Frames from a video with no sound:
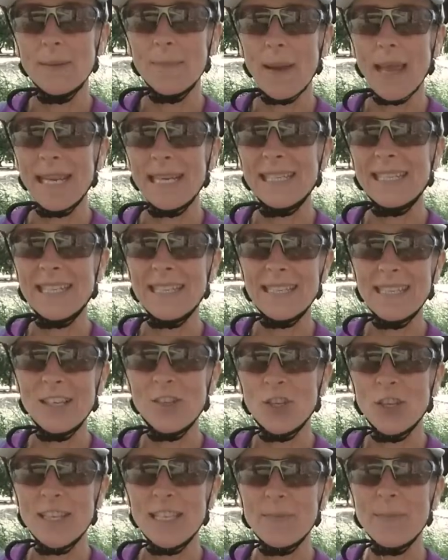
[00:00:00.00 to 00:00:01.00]
to make
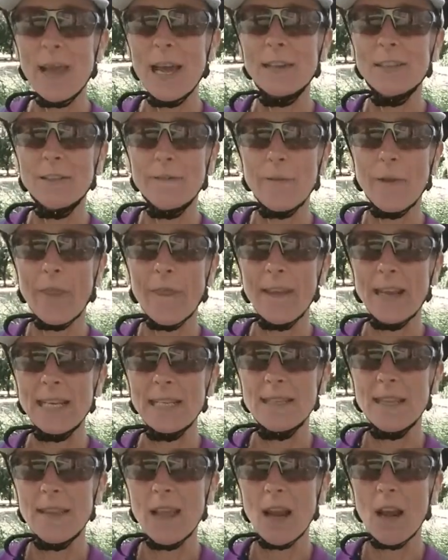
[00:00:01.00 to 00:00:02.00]
decisions about different
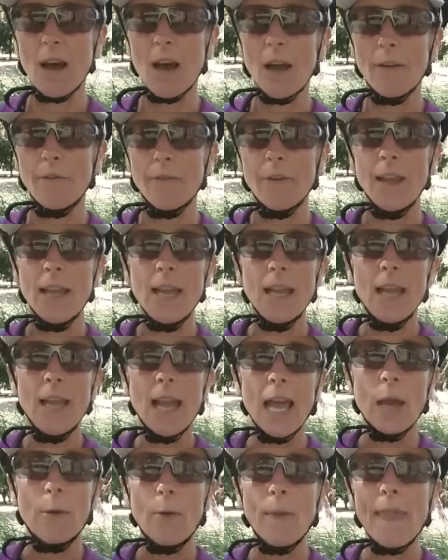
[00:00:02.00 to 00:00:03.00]
things in their life.
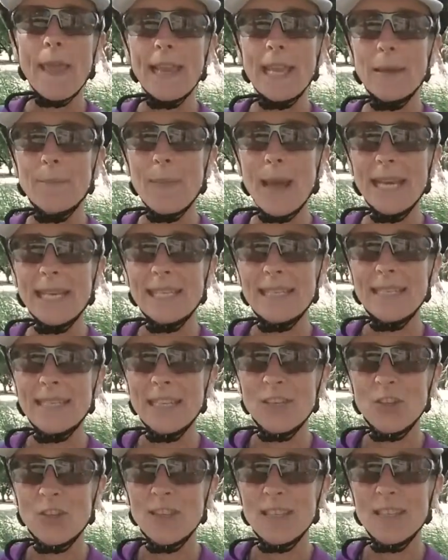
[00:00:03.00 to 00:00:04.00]
And when they can make
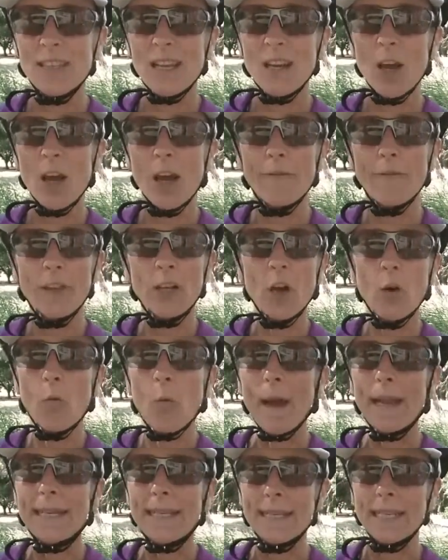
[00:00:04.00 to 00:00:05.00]
decisions in their life, they're not
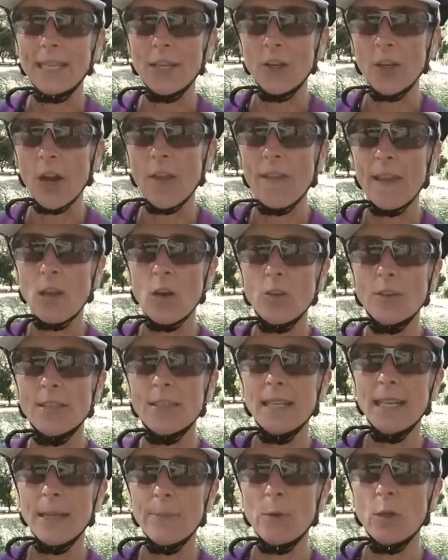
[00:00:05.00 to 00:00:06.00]
waiting, they're
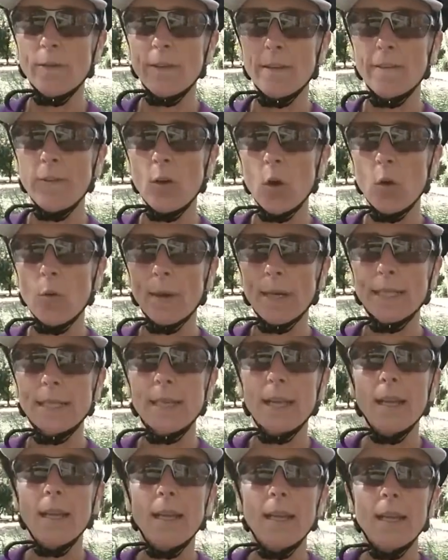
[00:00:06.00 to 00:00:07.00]
constantly moving forward.
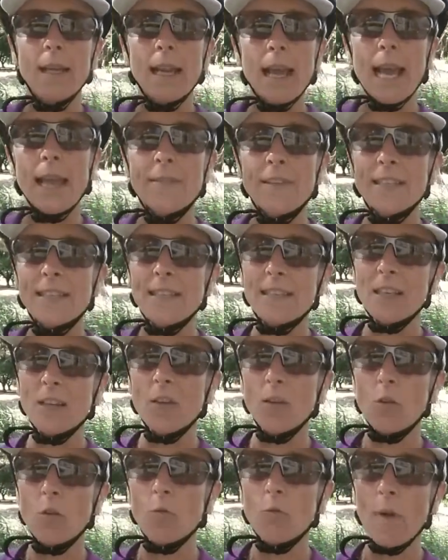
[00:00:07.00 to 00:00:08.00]
And this is a
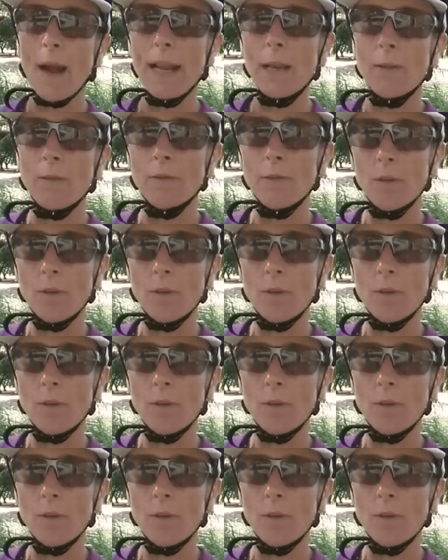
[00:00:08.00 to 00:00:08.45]
great